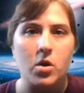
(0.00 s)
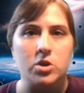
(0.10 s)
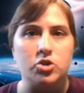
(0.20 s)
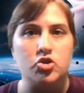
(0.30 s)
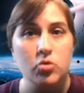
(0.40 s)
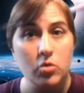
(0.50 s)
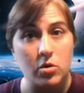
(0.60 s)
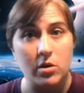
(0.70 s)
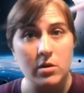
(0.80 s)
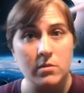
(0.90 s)
a
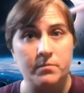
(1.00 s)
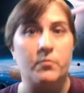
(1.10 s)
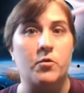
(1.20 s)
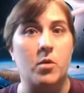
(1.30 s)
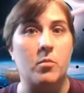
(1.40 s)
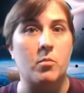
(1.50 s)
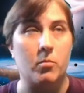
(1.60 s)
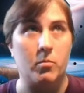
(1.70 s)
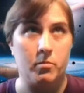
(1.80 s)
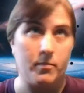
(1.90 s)
joule
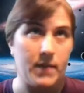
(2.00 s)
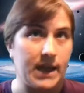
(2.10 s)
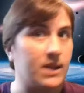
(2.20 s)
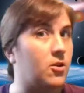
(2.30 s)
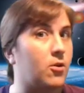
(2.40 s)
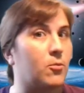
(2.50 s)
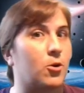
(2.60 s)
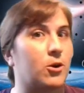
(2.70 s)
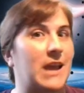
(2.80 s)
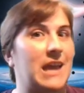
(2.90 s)
from back in our
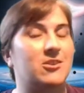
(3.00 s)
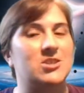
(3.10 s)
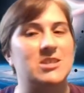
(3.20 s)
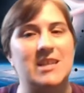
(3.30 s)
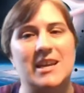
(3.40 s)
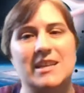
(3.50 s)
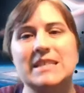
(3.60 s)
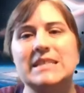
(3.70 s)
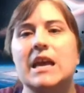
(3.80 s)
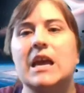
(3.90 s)
work energy days